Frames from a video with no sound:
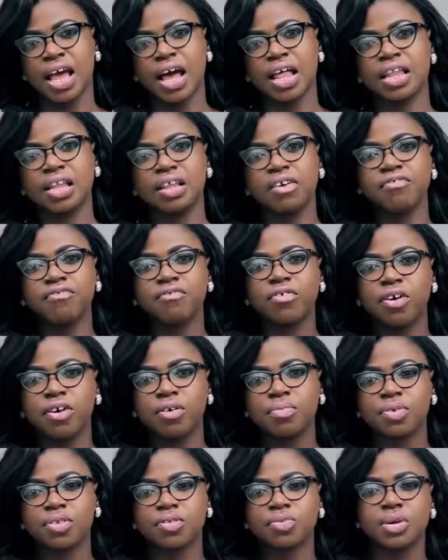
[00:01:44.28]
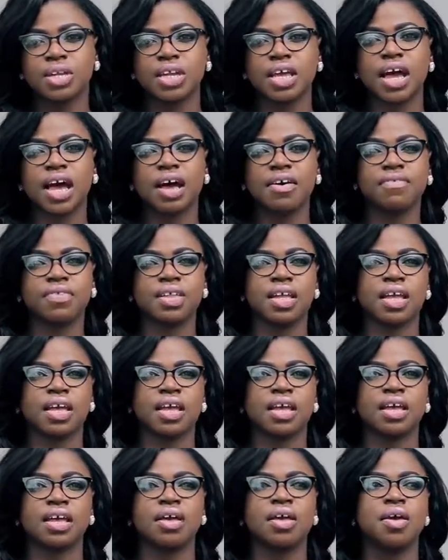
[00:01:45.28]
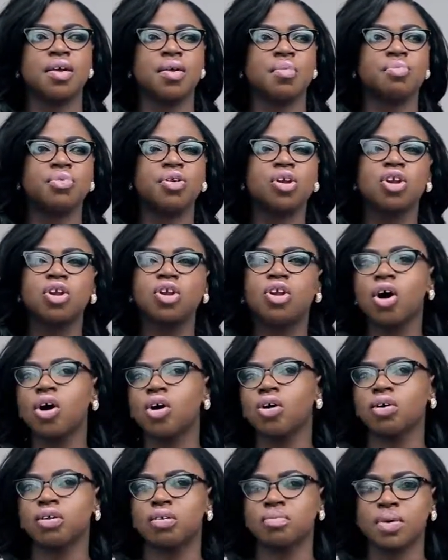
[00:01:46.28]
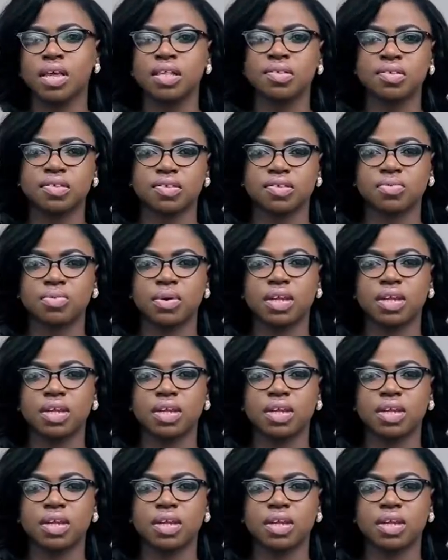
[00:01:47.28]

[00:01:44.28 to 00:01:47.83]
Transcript: Another form is when they have their prolonged menses,